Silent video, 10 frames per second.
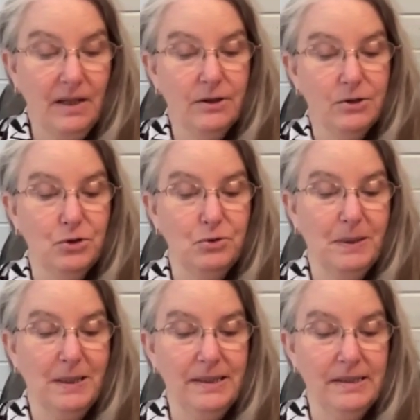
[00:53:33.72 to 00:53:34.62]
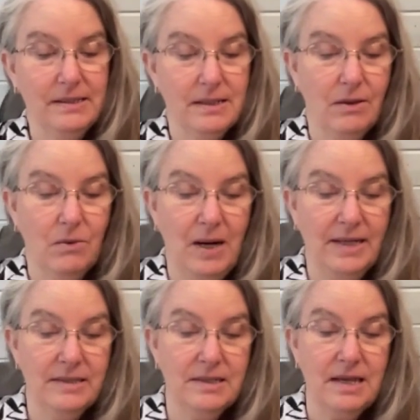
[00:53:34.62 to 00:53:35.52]
The 2 pillars, the
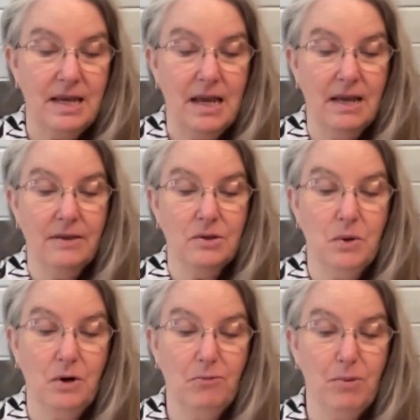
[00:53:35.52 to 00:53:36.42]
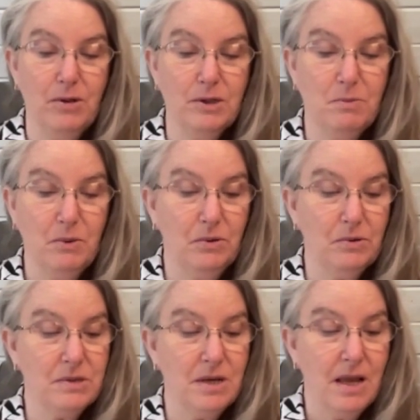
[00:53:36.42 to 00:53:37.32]
1 sea, and the 12 bronze
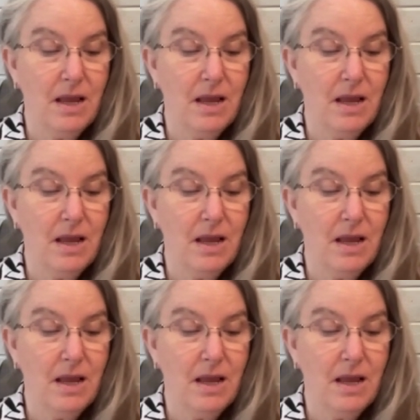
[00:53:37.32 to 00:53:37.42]
bulls